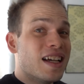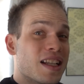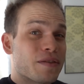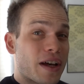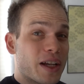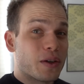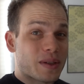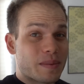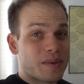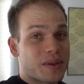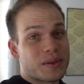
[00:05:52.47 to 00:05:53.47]
It's finally
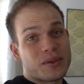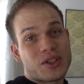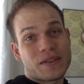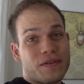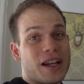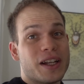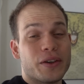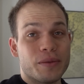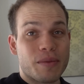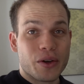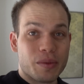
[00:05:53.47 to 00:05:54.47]
awesome to just finally
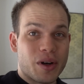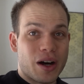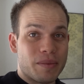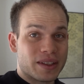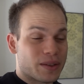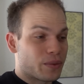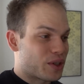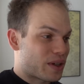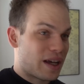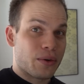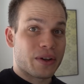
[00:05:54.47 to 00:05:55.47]
own my own apartment,
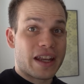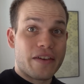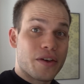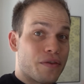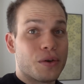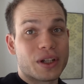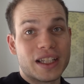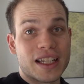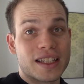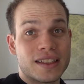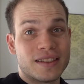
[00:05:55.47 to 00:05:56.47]
which I could never afford in
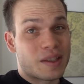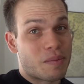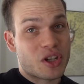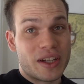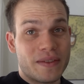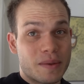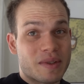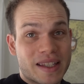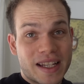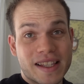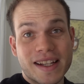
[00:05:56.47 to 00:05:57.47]
London, especially in the
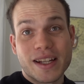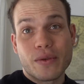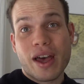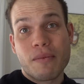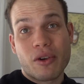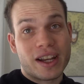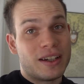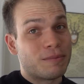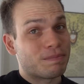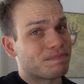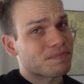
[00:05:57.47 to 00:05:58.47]
city centre where I am right now.